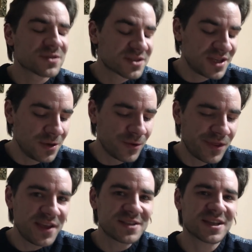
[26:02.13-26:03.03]
see with
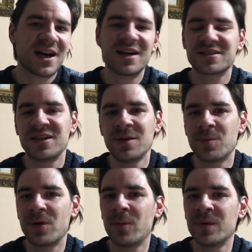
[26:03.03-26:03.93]
these cards any
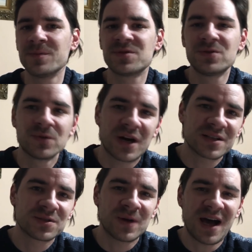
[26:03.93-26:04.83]
problems you are
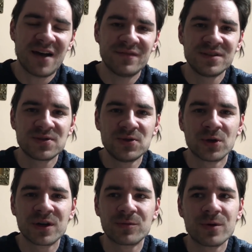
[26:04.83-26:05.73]
to have into
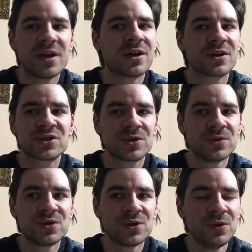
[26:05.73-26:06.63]
your career
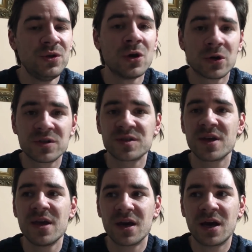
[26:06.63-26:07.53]
should you not
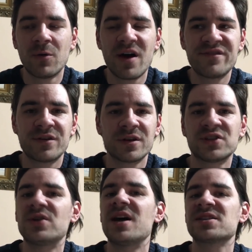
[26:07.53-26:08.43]
however
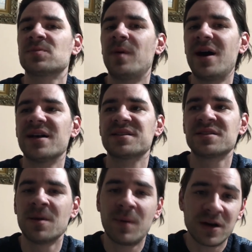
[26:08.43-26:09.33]
trespass
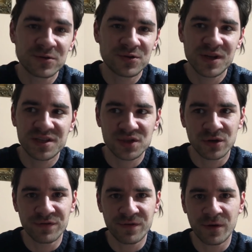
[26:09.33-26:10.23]
the boundaries
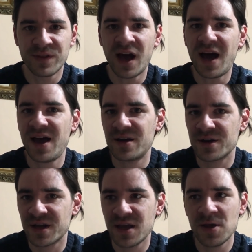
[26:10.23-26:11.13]
of, of the
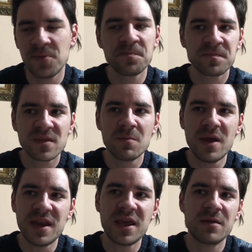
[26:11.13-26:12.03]
hierarchy
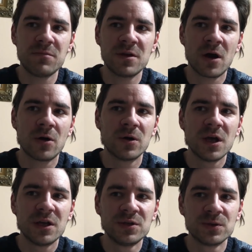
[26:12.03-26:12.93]
meaning you know
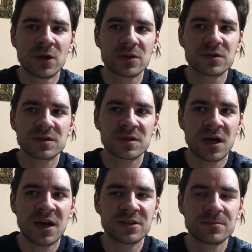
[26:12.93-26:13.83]
do not
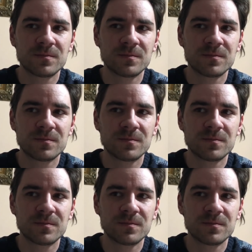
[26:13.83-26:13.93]
uh,